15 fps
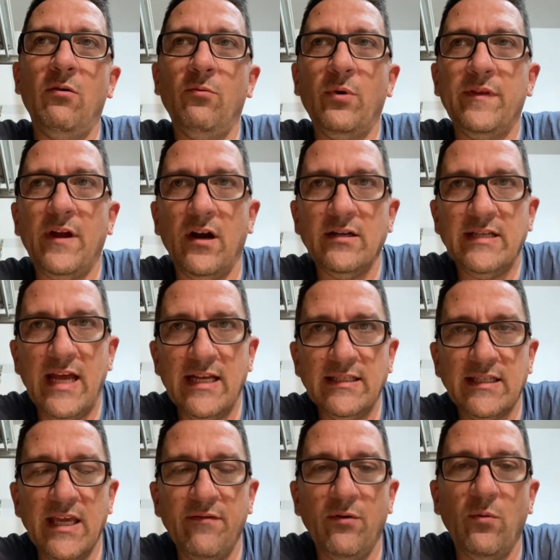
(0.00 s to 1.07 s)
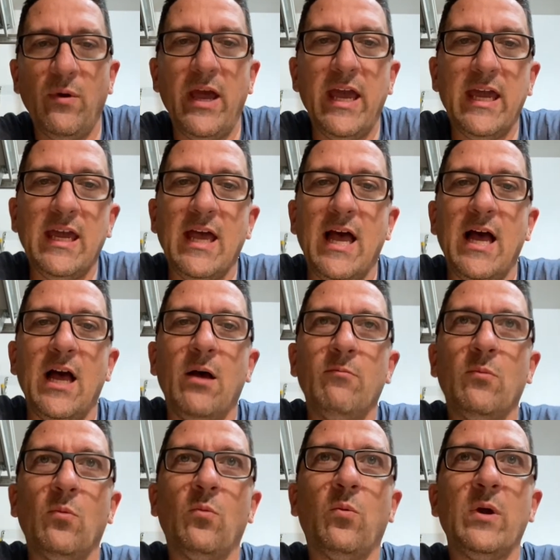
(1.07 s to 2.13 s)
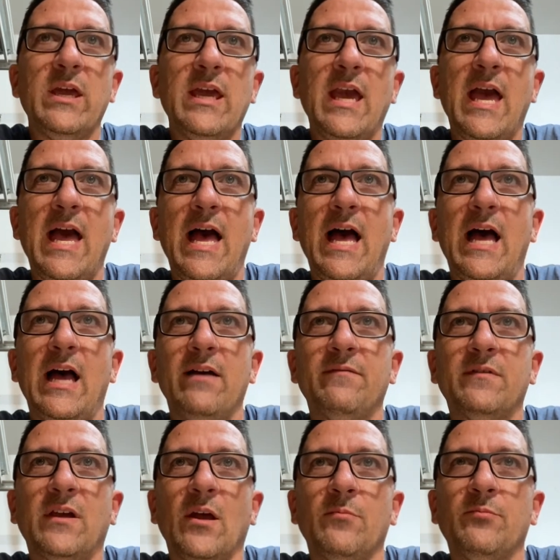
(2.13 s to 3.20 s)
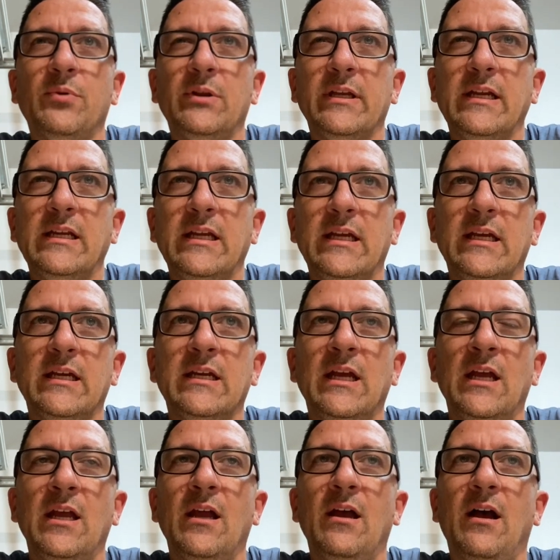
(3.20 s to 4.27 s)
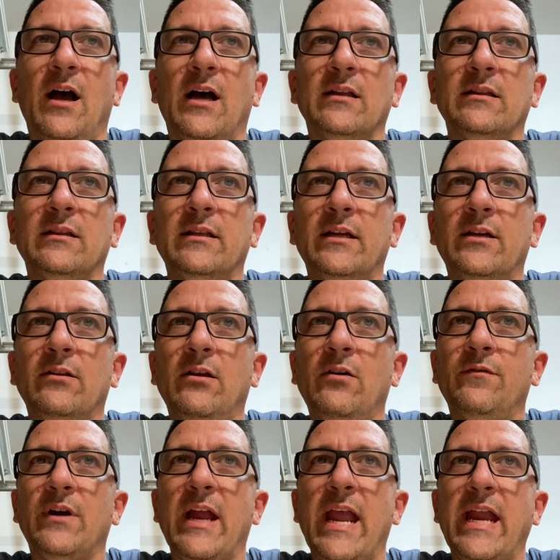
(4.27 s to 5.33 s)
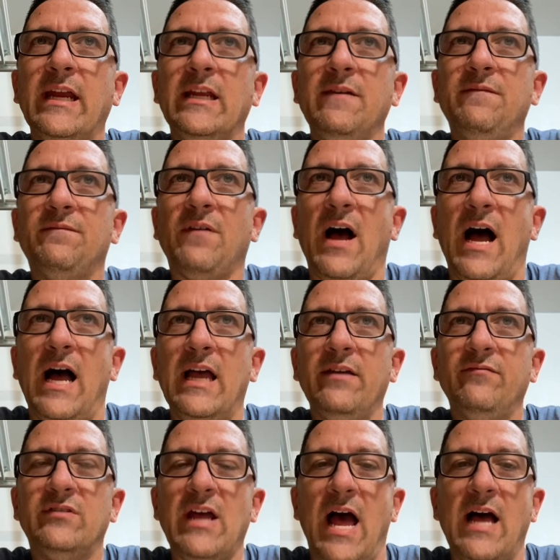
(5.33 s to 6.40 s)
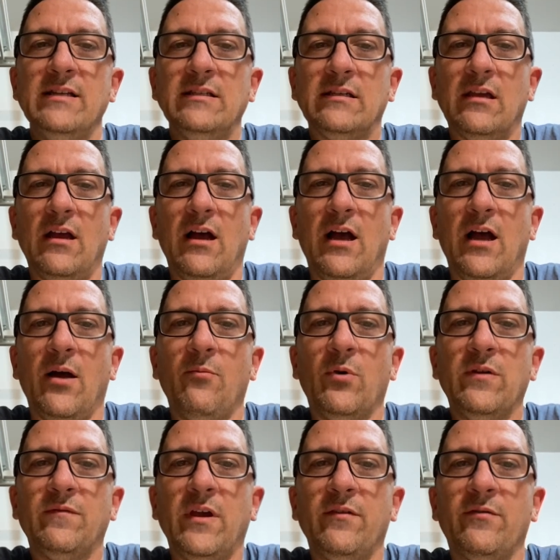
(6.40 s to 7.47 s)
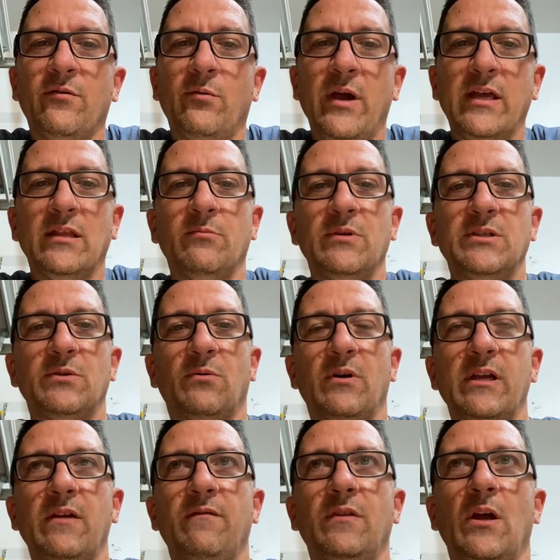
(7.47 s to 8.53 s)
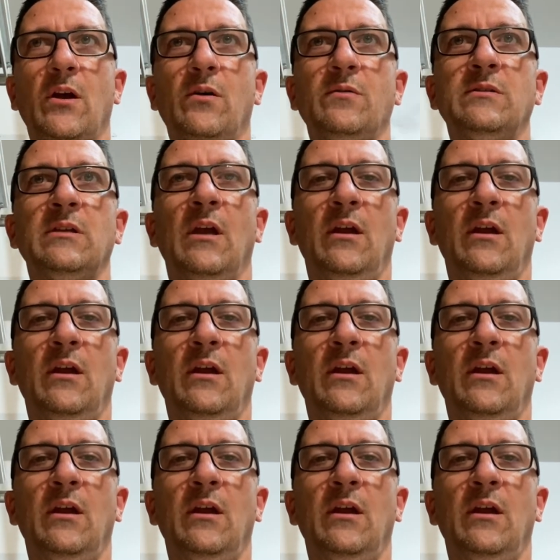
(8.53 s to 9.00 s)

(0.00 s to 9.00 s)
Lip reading: with our desk giveaway, we have completed a little over 85 desks. We've given away the majority of those